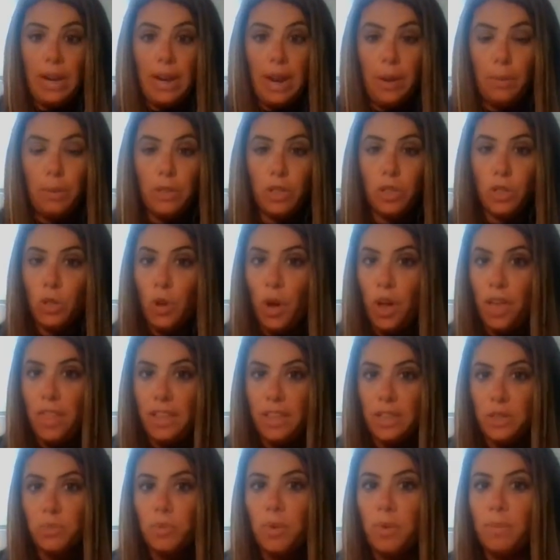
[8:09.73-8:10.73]
Now we saw
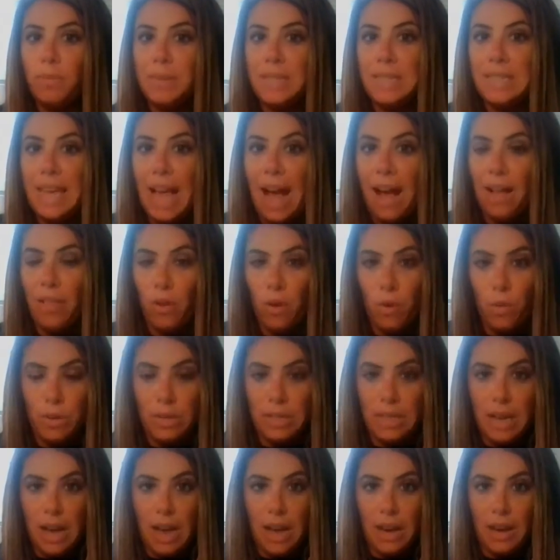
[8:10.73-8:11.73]
this when Miss Gallo
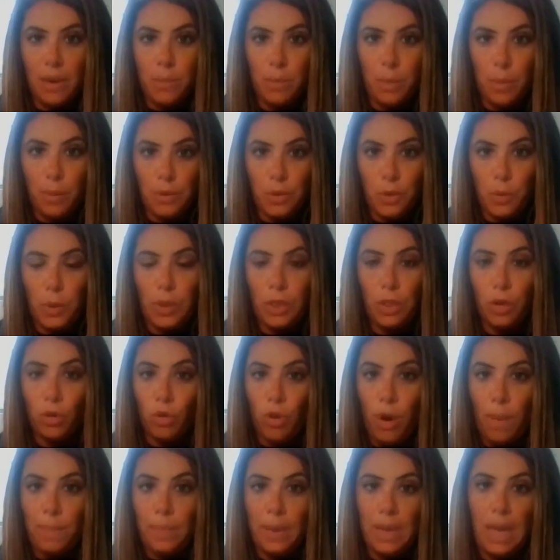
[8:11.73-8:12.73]
was on and we were doing the
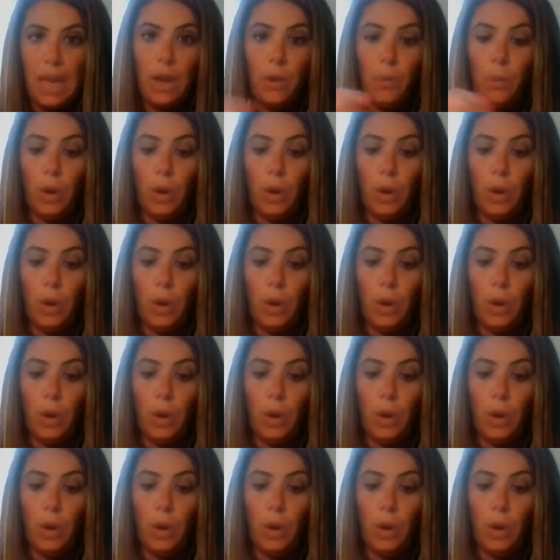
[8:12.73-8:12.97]
crumb cake